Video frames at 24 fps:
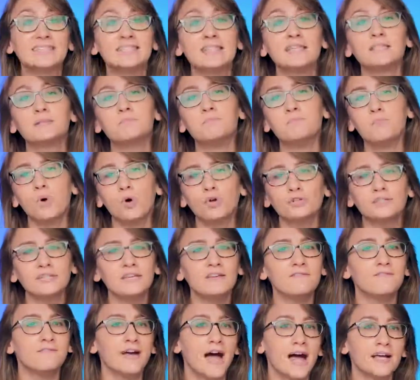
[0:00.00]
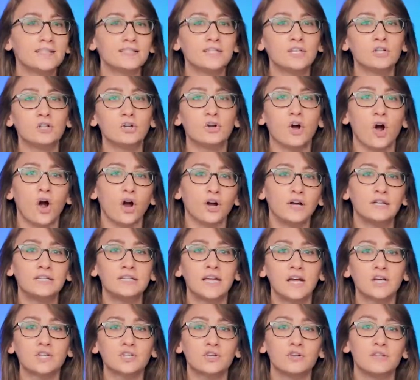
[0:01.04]
It's this multivascular
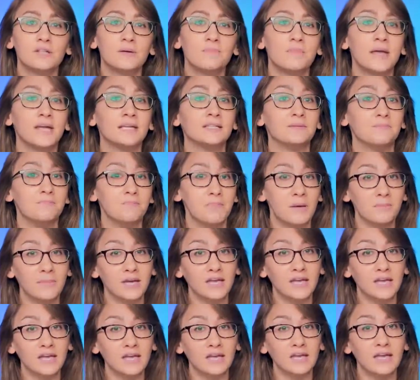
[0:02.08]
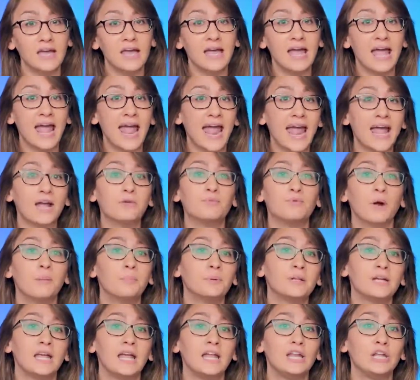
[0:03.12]
architecture that makes mimicking and
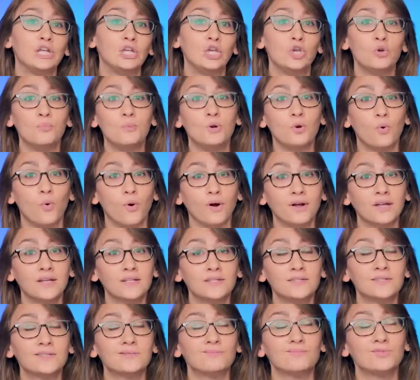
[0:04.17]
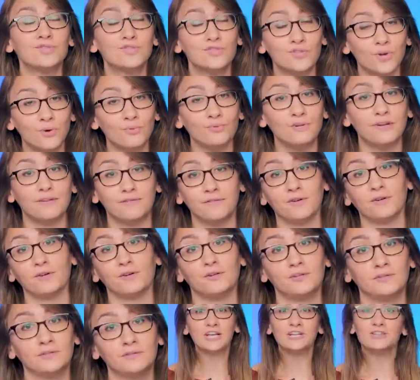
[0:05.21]
replicating human organs so
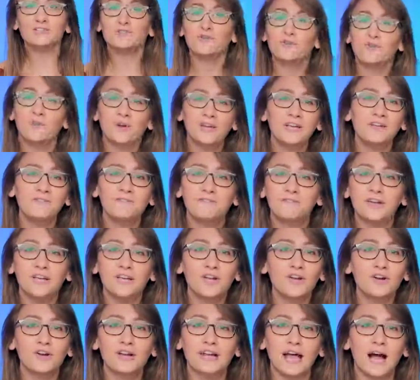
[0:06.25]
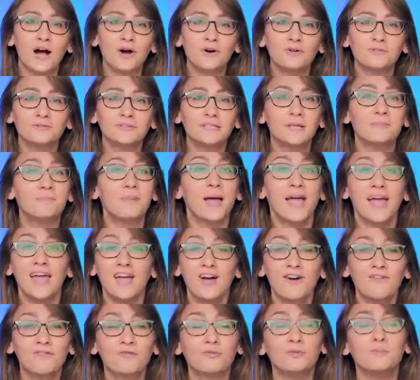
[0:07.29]
difficult. So if we could figure it out, the
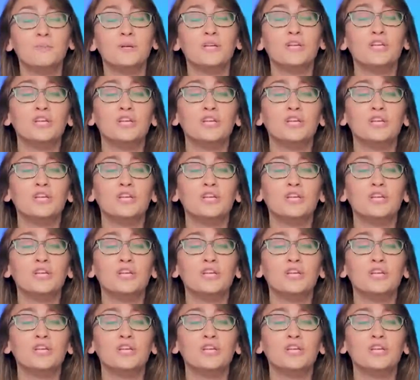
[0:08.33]
payoff would be